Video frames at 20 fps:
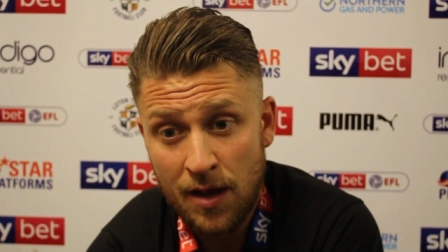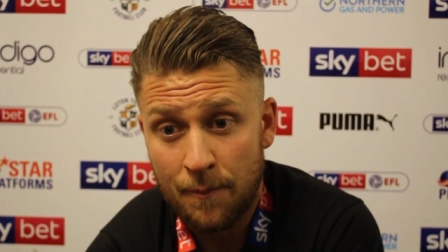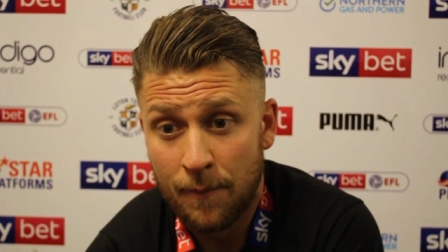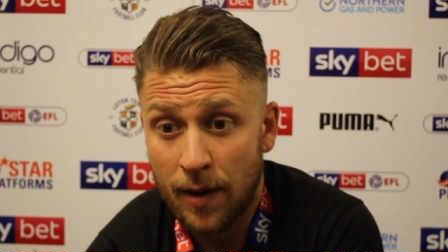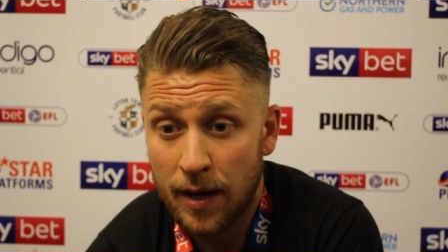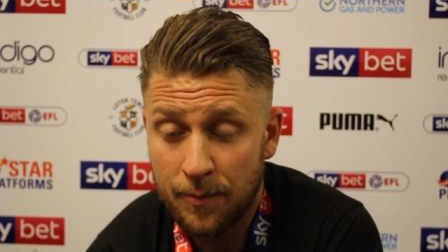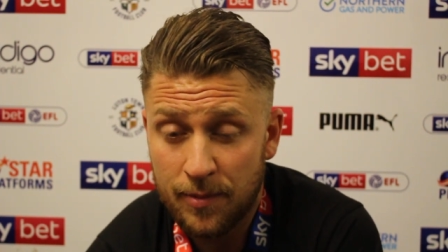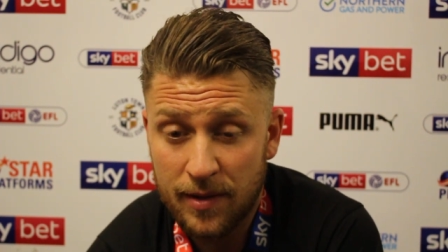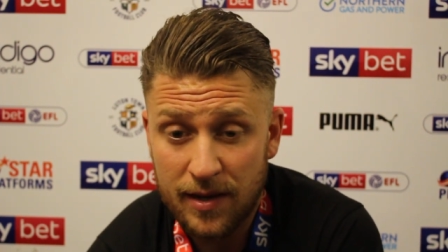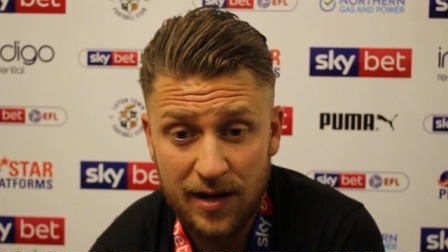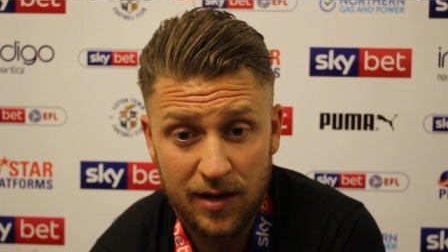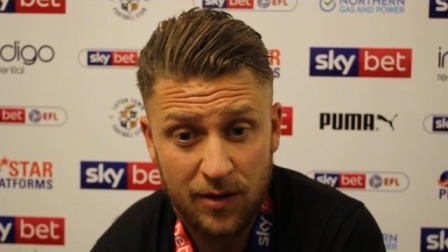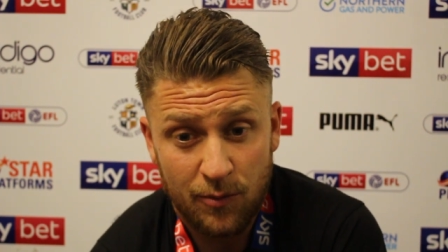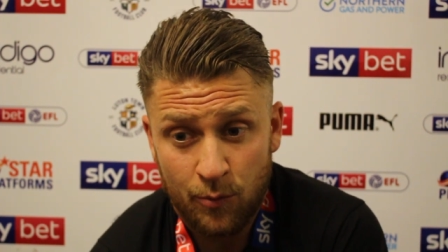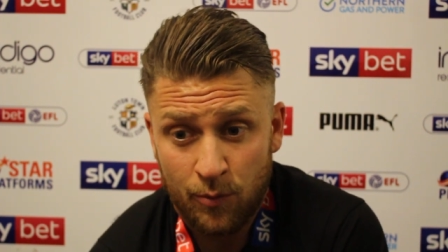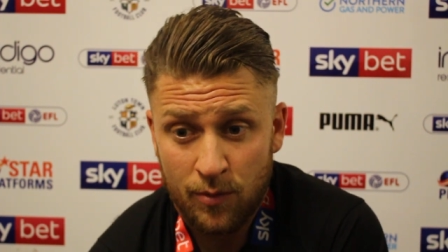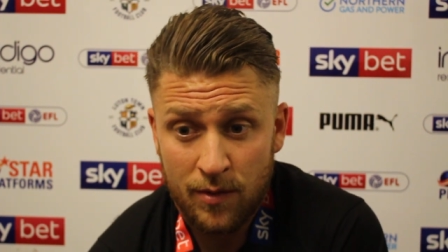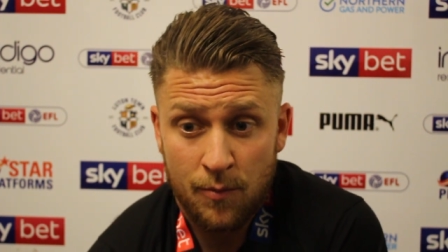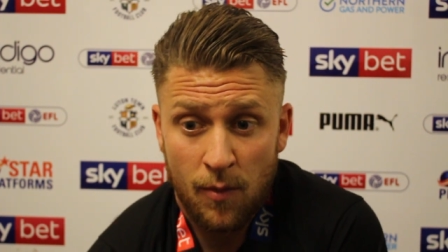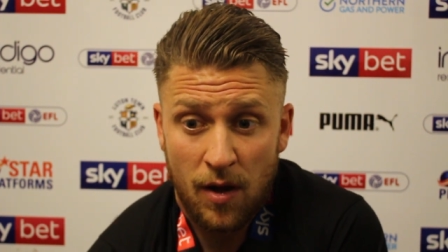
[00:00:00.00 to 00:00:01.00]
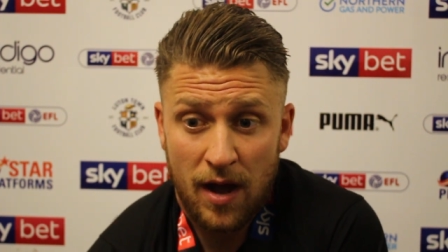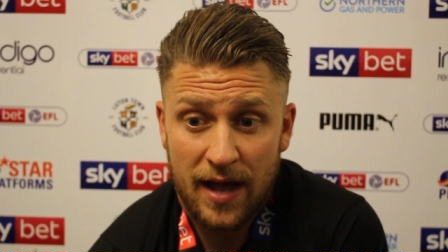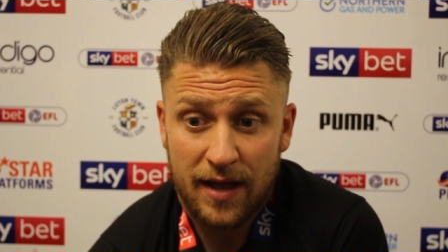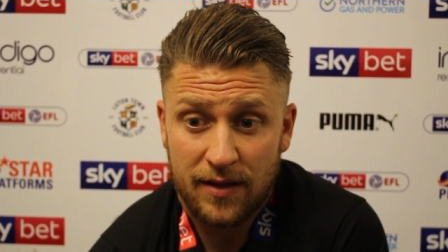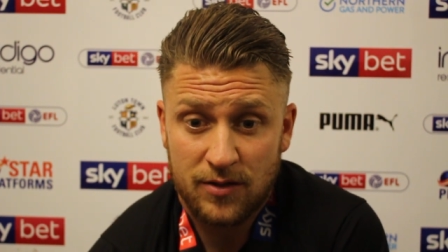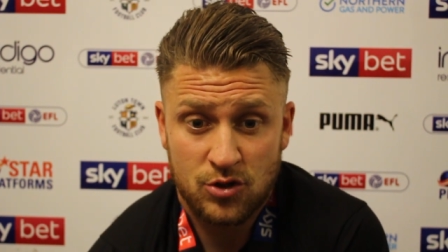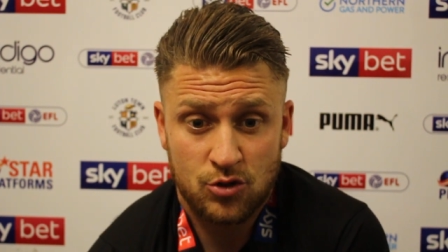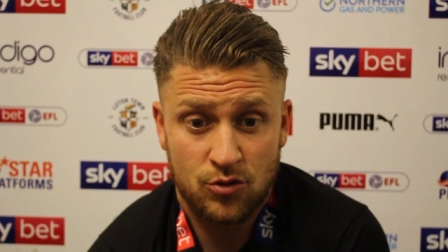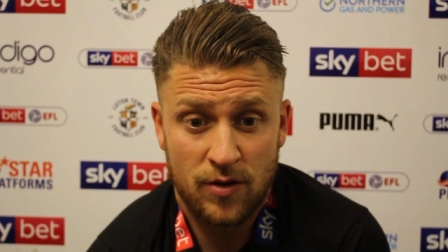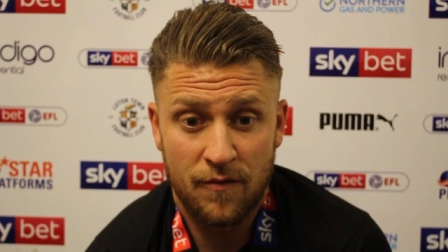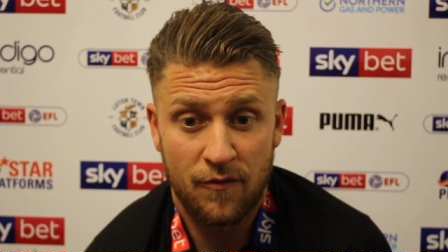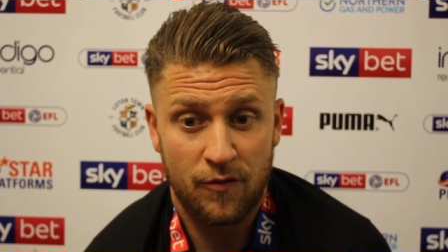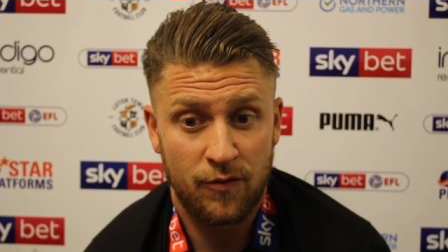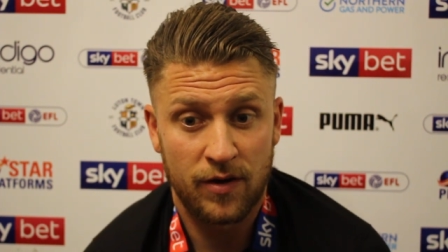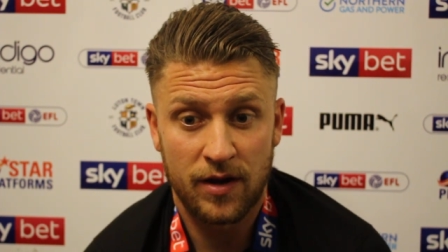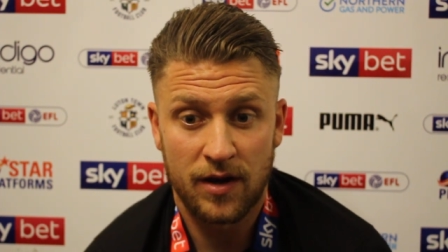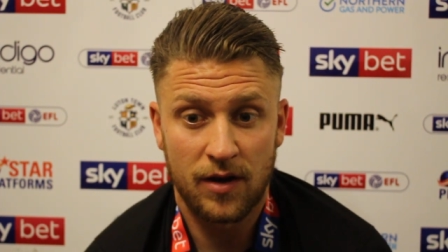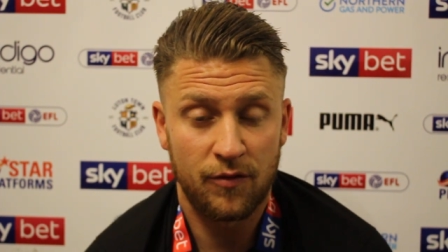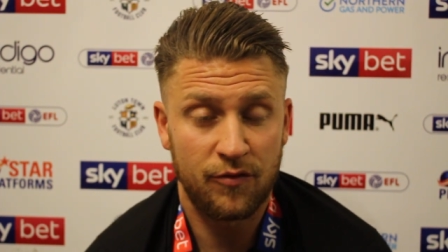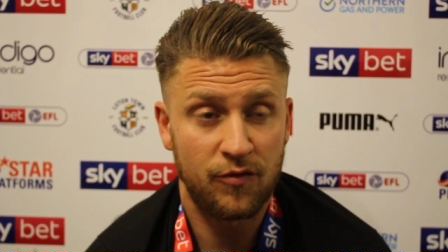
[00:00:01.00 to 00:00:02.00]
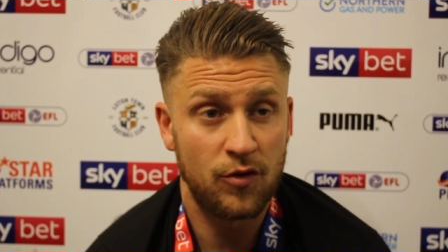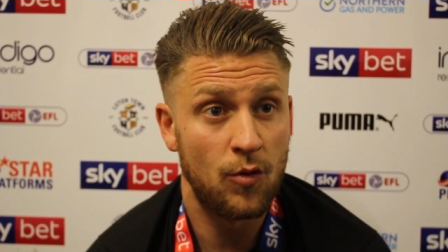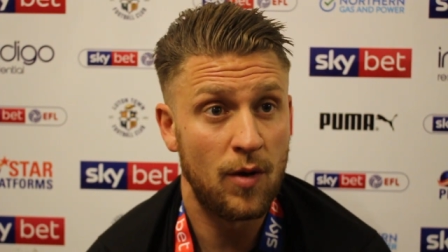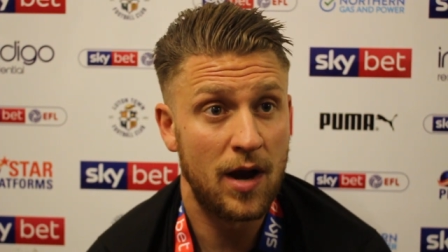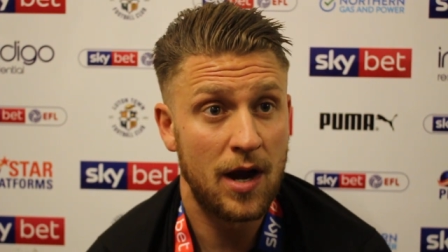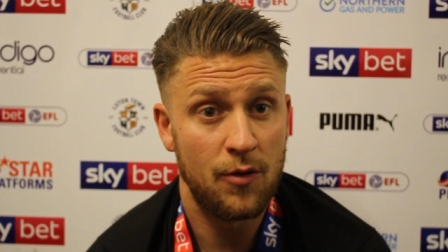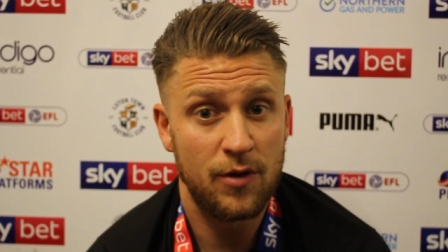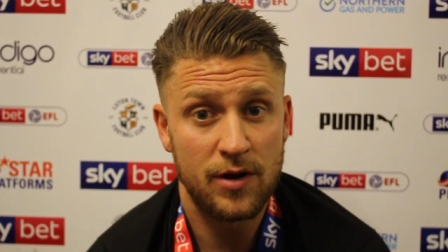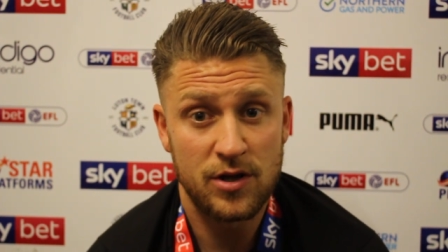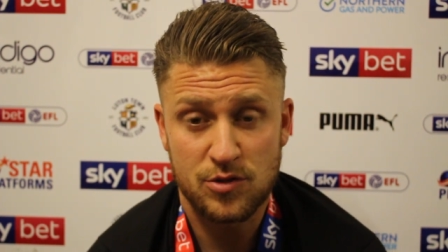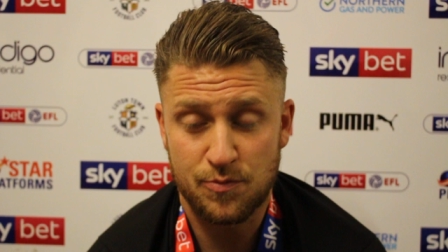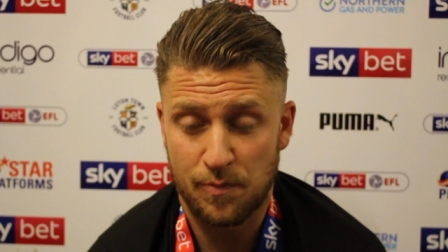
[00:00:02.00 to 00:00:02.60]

maybe we might strengthen in a few areas,